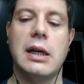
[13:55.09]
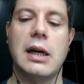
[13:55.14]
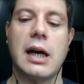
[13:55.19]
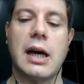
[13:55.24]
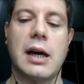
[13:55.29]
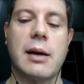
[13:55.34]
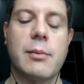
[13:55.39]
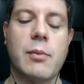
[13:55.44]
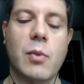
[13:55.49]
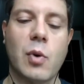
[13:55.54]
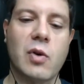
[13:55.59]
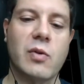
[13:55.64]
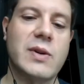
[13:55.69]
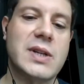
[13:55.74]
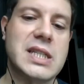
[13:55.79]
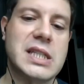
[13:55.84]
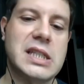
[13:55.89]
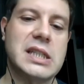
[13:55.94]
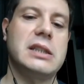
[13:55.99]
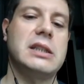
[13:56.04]
uh, more
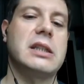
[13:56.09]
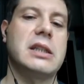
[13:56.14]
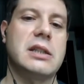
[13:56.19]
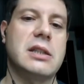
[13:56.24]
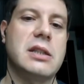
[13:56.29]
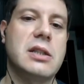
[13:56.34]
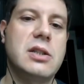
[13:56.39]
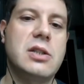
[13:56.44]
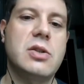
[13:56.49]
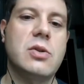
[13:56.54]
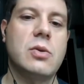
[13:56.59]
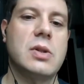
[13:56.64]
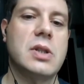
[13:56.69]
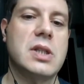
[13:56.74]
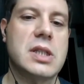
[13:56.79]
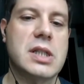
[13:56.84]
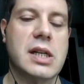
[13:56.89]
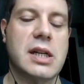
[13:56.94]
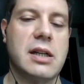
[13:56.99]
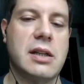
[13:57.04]
resilient to
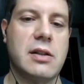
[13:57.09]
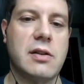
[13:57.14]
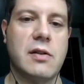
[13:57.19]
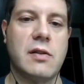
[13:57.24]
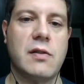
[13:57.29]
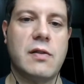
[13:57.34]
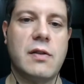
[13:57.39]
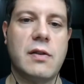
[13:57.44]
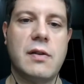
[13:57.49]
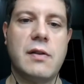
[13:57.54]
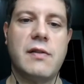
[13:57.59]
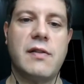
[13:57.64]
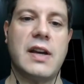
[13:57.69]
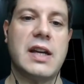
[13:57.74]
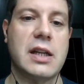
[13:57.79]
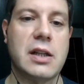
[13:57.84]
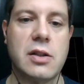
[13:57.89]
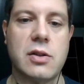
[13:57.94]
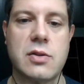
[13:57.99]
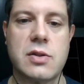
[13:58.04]
this kind of
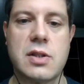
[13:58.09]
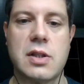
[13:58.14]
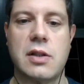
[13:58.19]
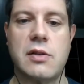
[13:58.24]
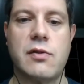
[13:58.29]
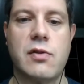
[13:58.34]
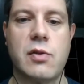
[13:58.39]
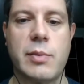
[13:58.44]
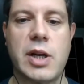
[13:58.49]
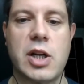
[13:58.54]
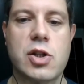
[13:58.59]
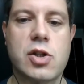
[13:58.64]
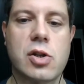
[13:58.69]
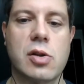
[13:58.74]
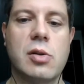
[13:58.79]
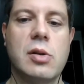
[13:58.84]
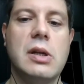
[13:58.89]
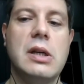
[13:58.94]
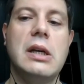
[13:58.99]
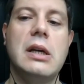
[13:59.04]
fake news and
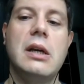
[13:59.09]
information